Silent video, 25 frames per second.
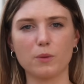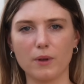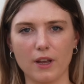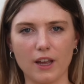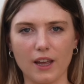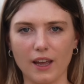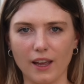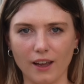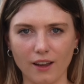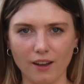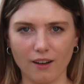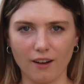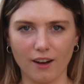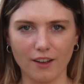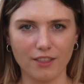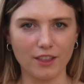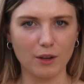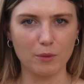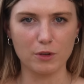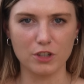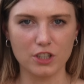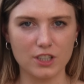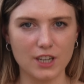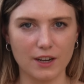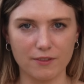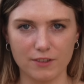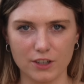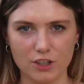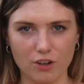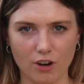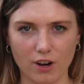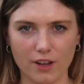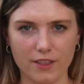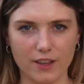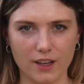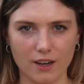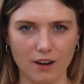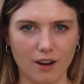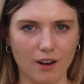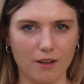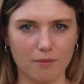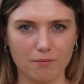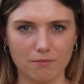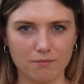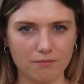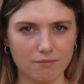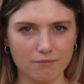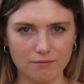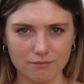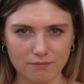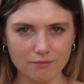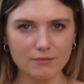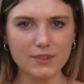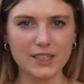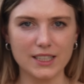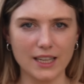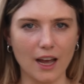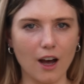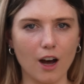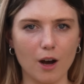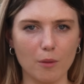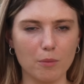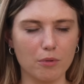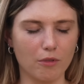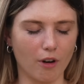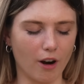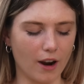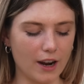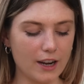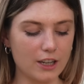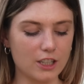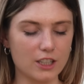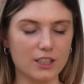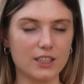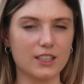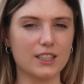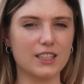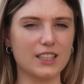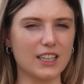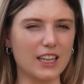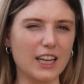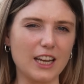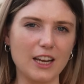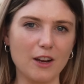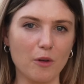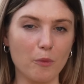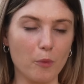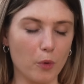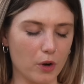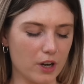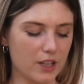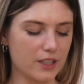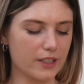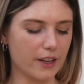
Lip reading: we're here, I think we should definitely try the alarm setup, right? Just to see what it